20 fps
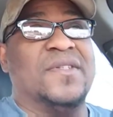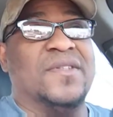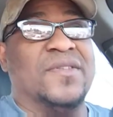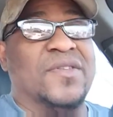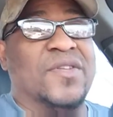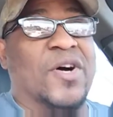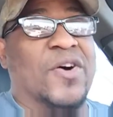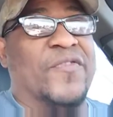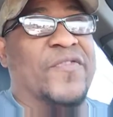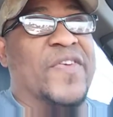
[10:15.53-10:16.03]

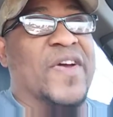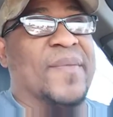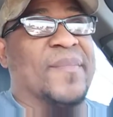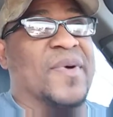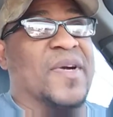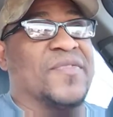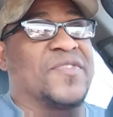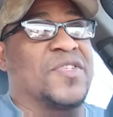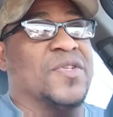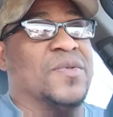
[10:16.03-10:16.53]

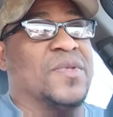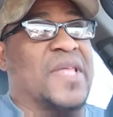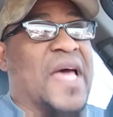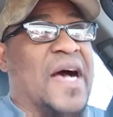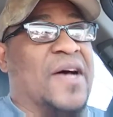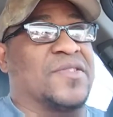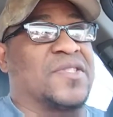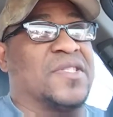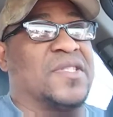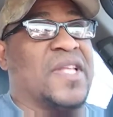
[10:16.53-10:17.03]
November of
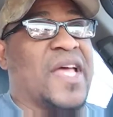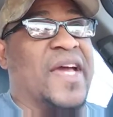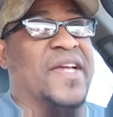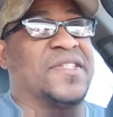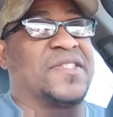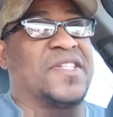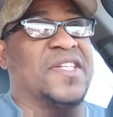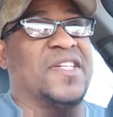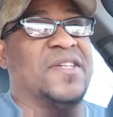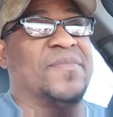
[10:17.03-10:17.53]

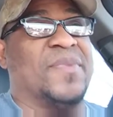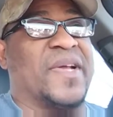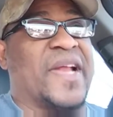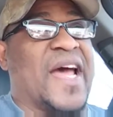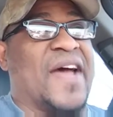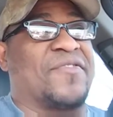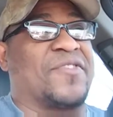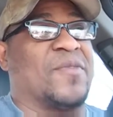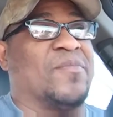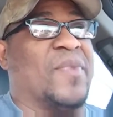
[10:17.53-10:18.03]
2019. But
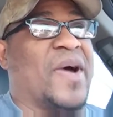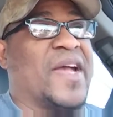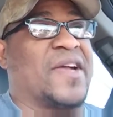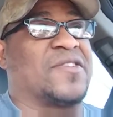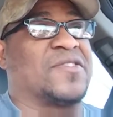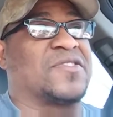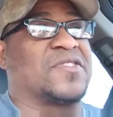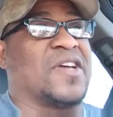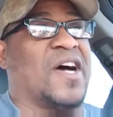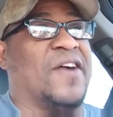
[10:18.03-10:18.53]
after
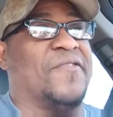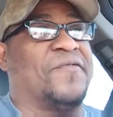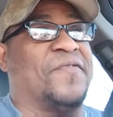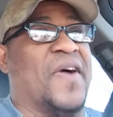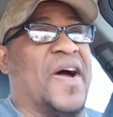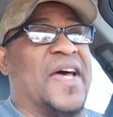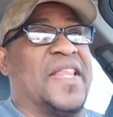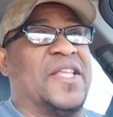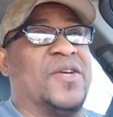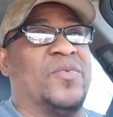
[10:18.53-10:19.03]
Microsoft
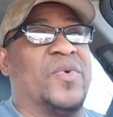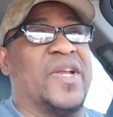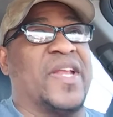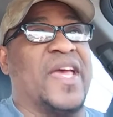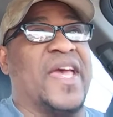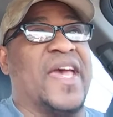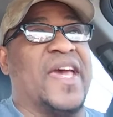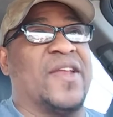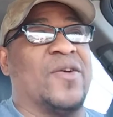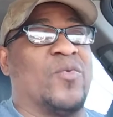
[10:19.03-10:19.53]
finally went
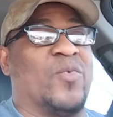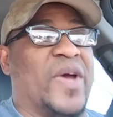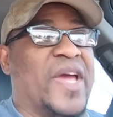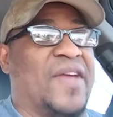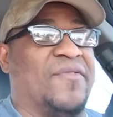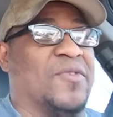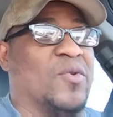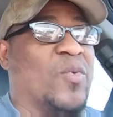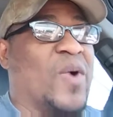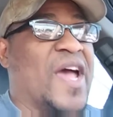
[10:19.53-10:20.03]
ahead and
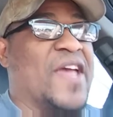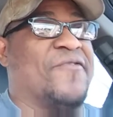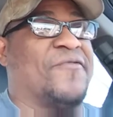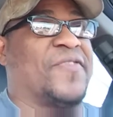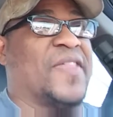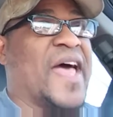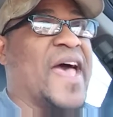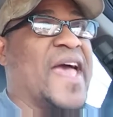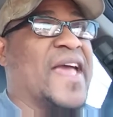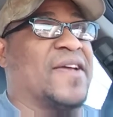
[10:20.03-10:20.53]
waved the white
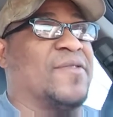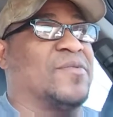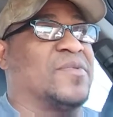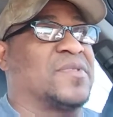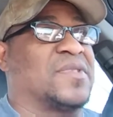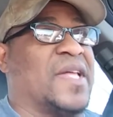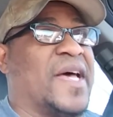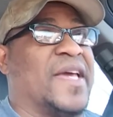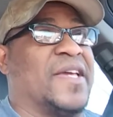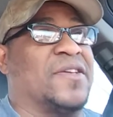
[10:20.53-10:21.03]
flag and
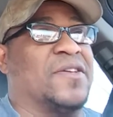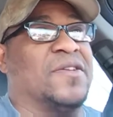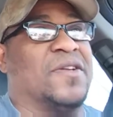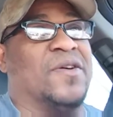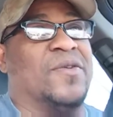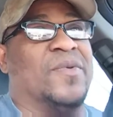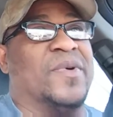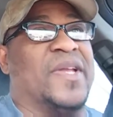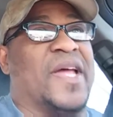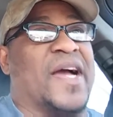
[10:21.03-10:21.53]
was like,
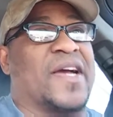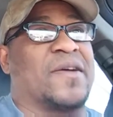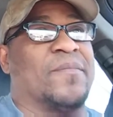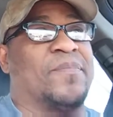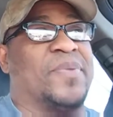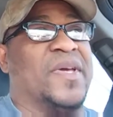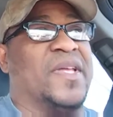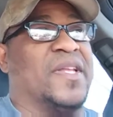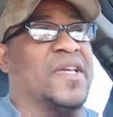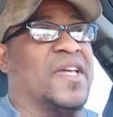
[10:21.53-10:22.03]
we're not
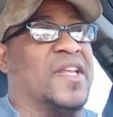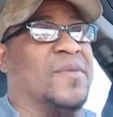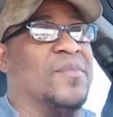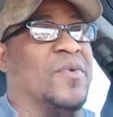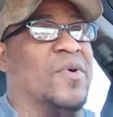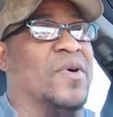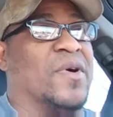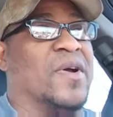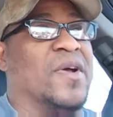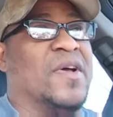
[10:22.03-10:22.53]
competing
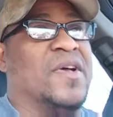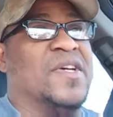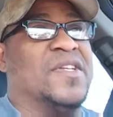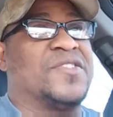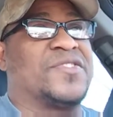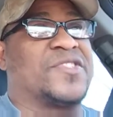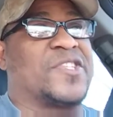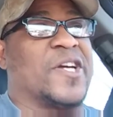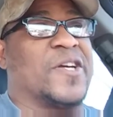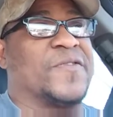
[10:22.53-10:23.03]
anymore,
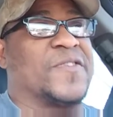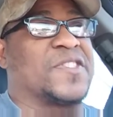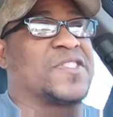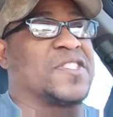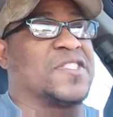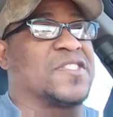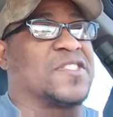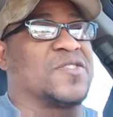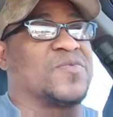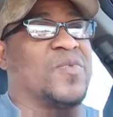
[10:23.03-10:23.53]

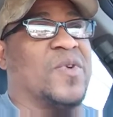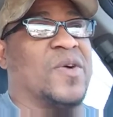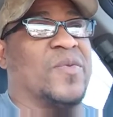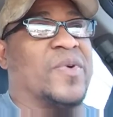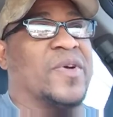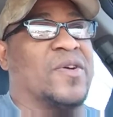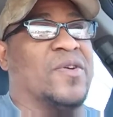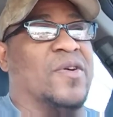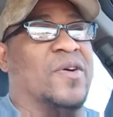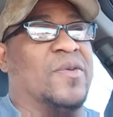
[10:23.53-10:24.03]
services is where
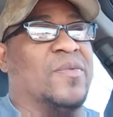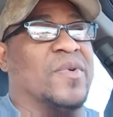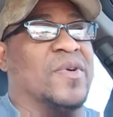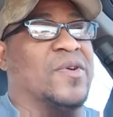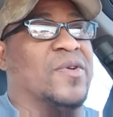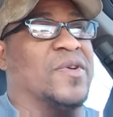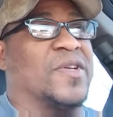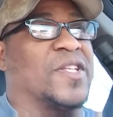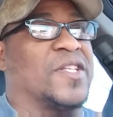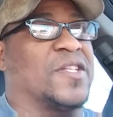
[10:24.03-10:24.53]
we're going. We're
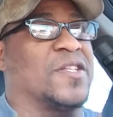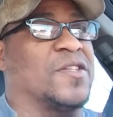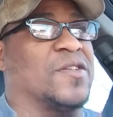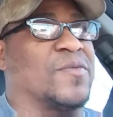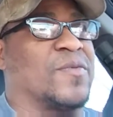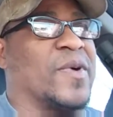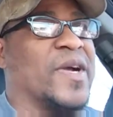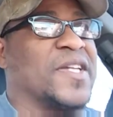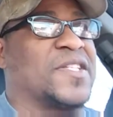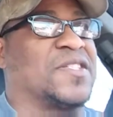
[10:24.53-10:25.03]
going in the
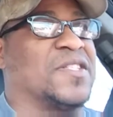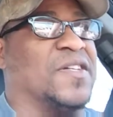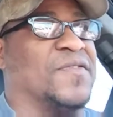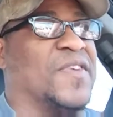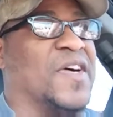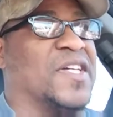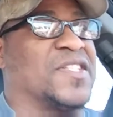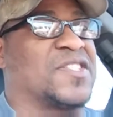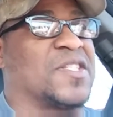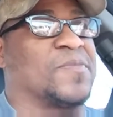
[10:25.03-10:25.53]
direction
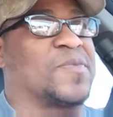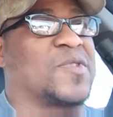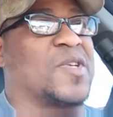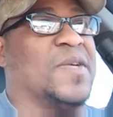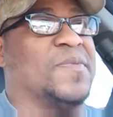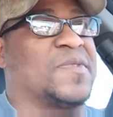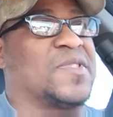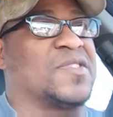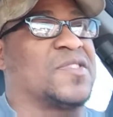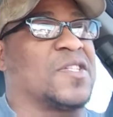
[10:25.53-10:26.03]
of
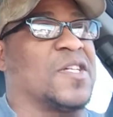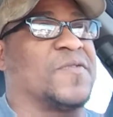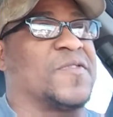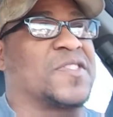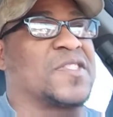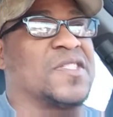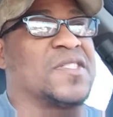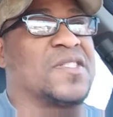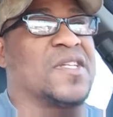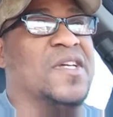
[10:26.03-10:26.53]
subscription
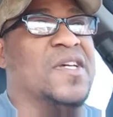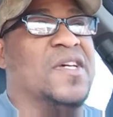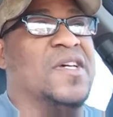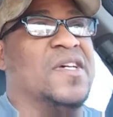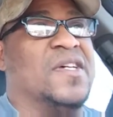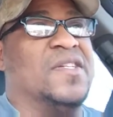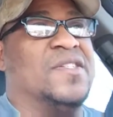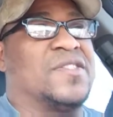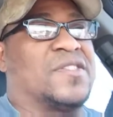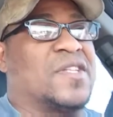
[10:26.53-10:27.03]
services.
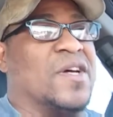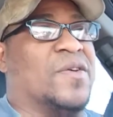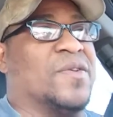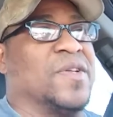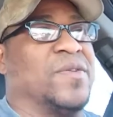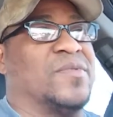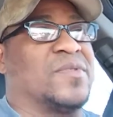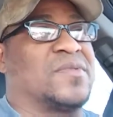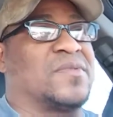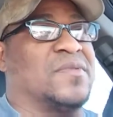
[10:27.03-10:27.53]

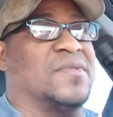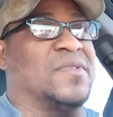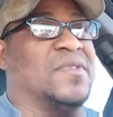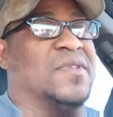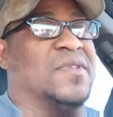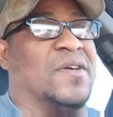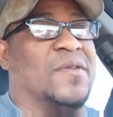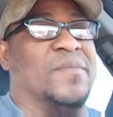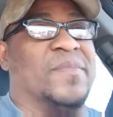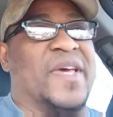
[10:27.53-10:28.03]
Sony was,
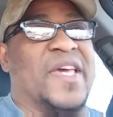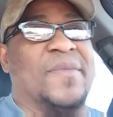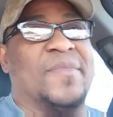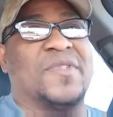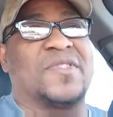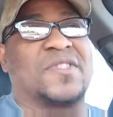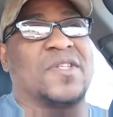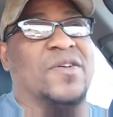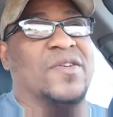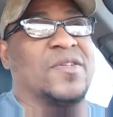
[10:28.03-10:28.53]

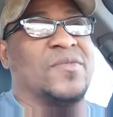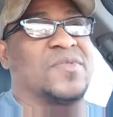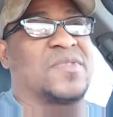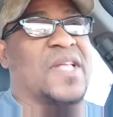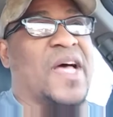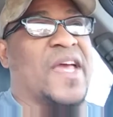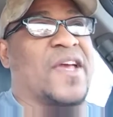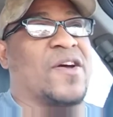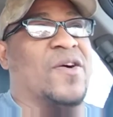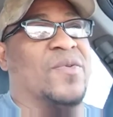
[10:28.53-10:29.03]
maybe Sony was
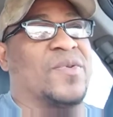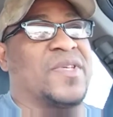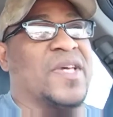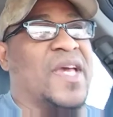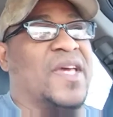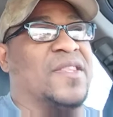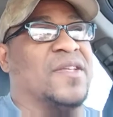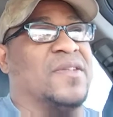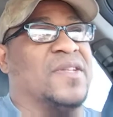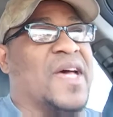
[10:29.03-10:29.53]
like,
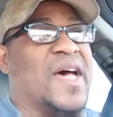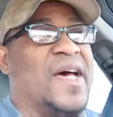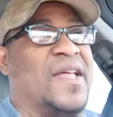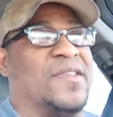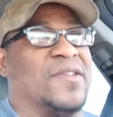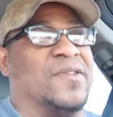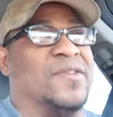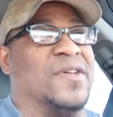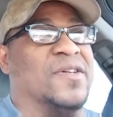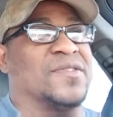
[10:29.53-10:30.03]
okay, they're
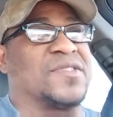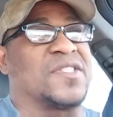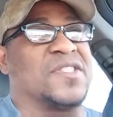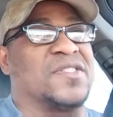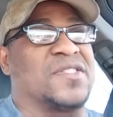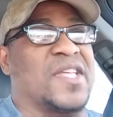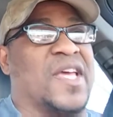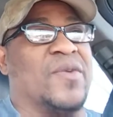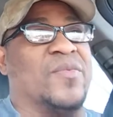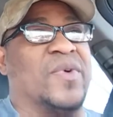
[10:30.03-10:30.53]
not,
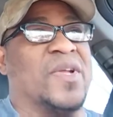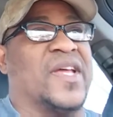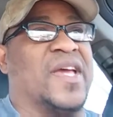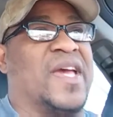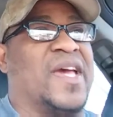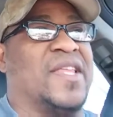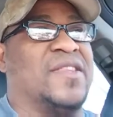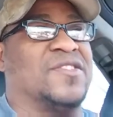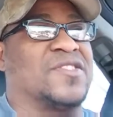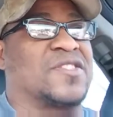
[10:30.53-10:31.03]
since they went
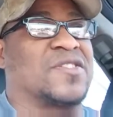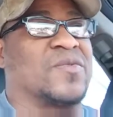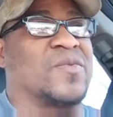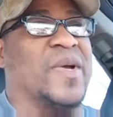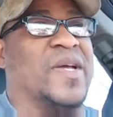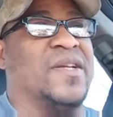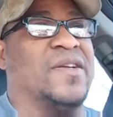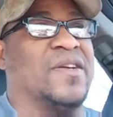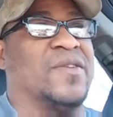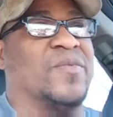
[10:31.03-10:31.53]
ahead and
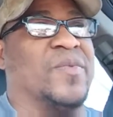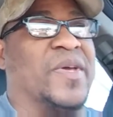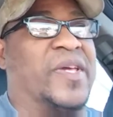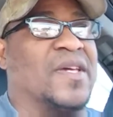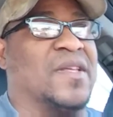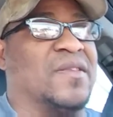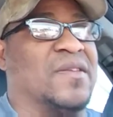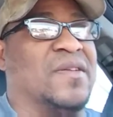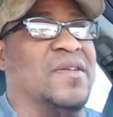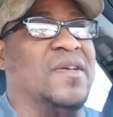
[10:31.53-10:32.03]
surrendered, we
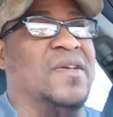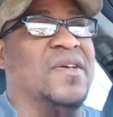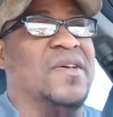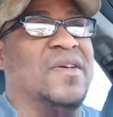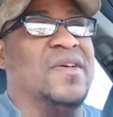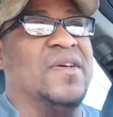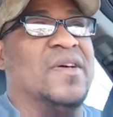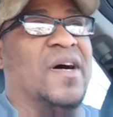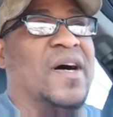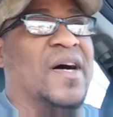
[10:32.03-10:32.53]
can
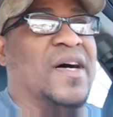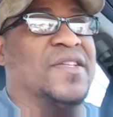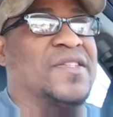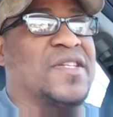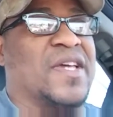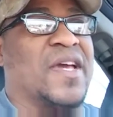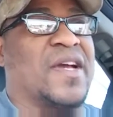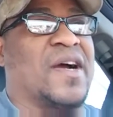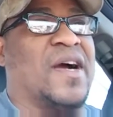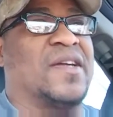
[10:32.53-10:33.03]

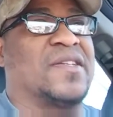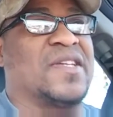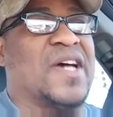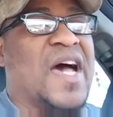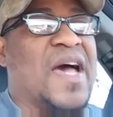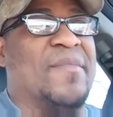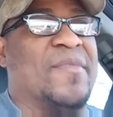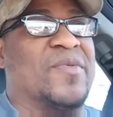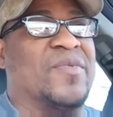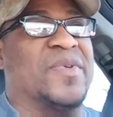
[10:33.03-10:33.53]
take our
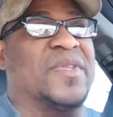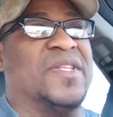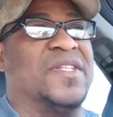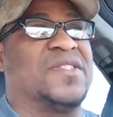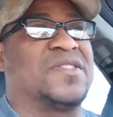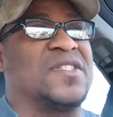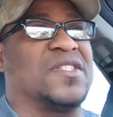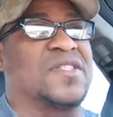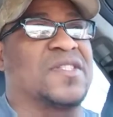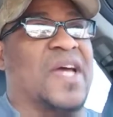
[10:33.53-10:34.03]
time and
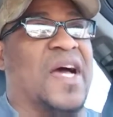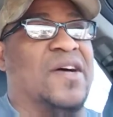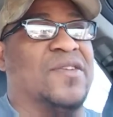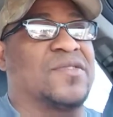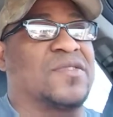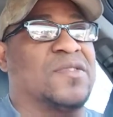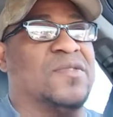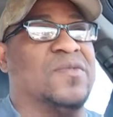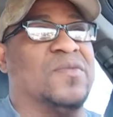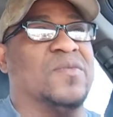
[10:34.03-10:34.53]
release this
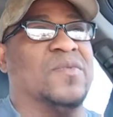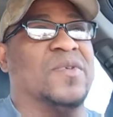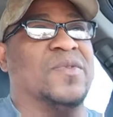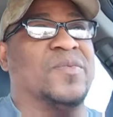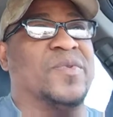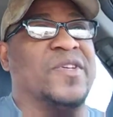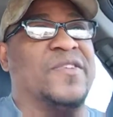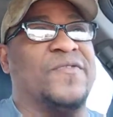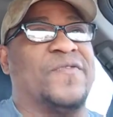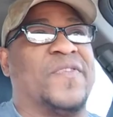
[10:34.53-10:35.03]
console
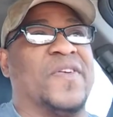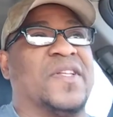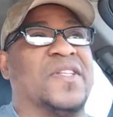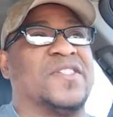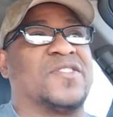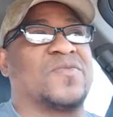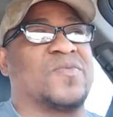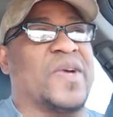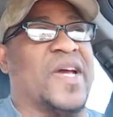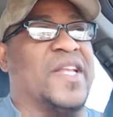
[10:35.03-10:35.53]
when we
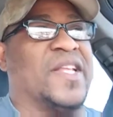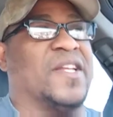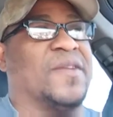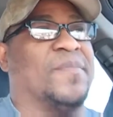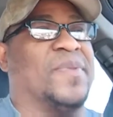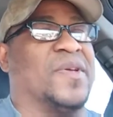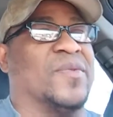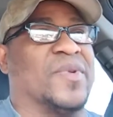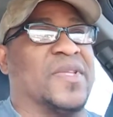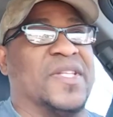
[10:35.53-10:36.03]
feel it's ready
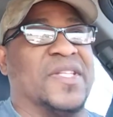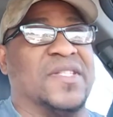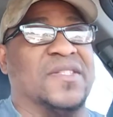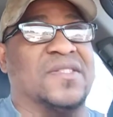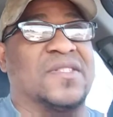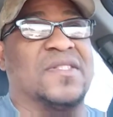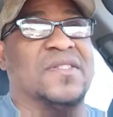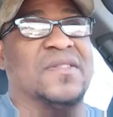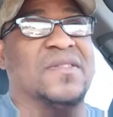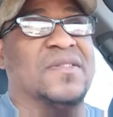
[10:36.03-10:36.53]
to be
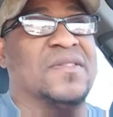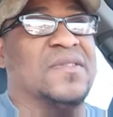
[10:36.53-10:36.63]
released.